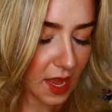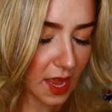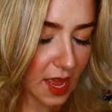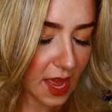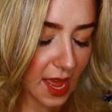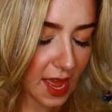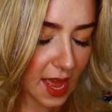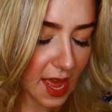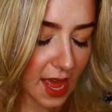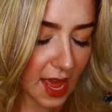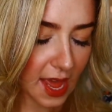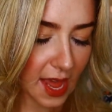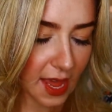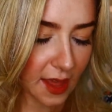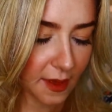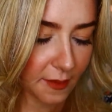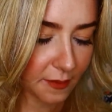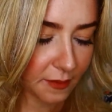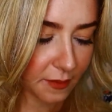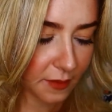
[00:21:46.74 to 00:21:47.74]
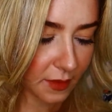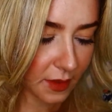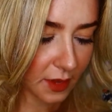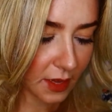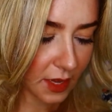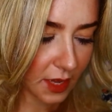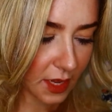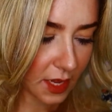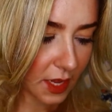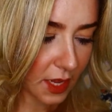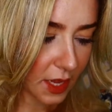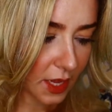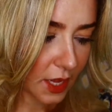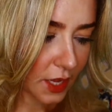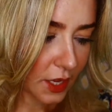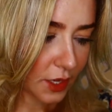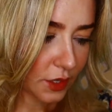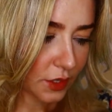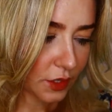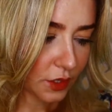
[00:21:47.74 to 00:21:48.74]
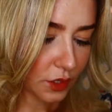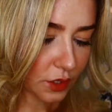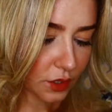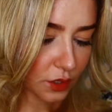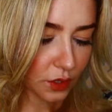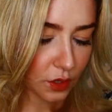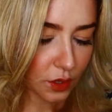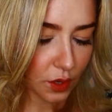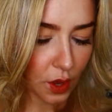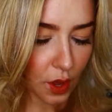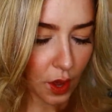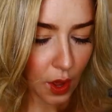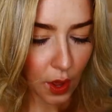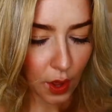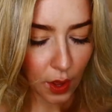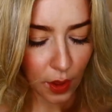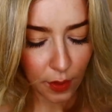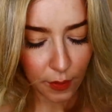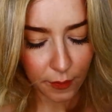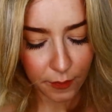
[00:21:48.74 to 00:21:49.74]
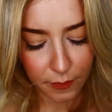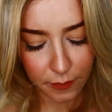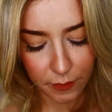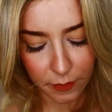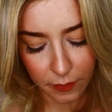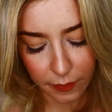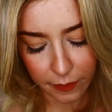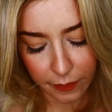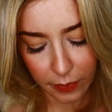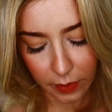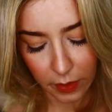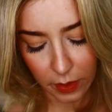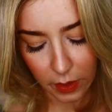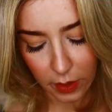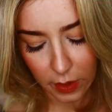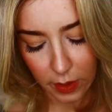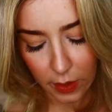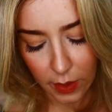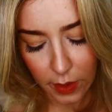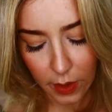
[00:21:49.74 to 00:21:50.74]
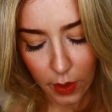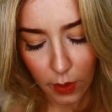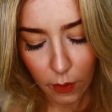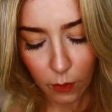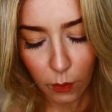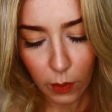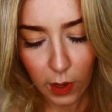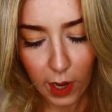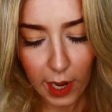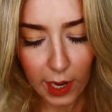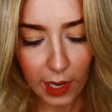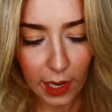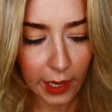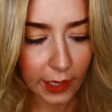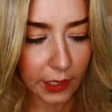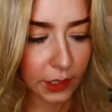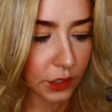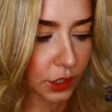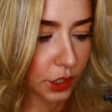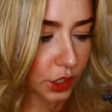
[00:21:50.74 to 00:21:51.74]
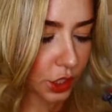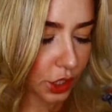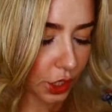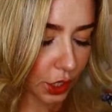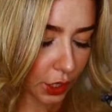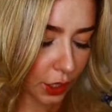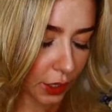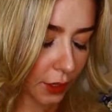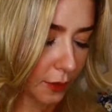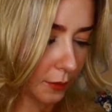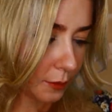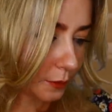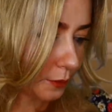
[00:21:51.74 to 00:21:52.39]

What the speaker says: Okay, so what I'd like to do,